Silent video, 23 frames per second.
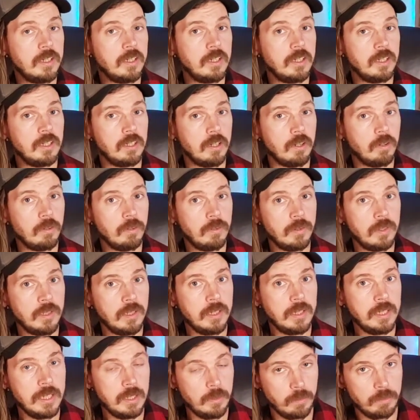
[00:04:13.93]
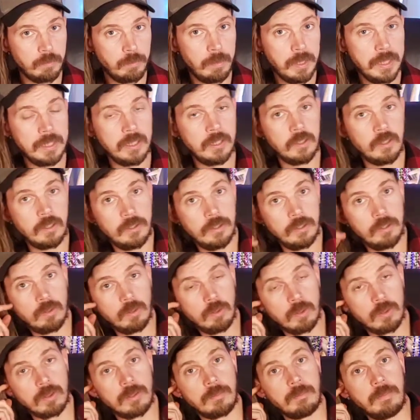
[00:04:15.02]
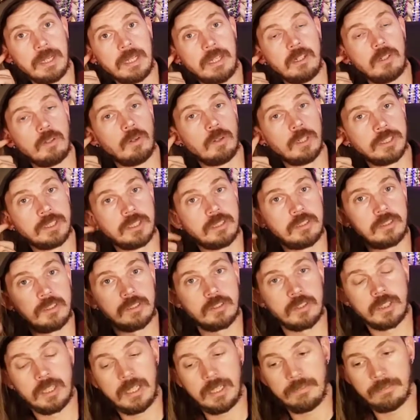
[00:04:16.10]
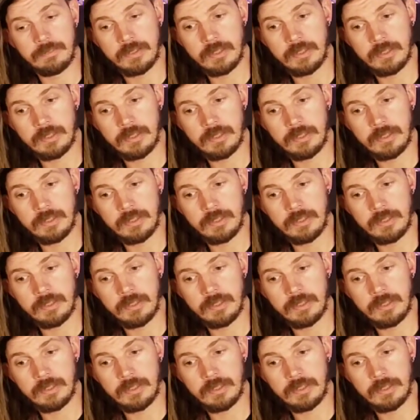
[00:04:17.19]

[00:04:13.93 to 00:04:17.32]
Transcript: He was banging on the door and making noises and stuff."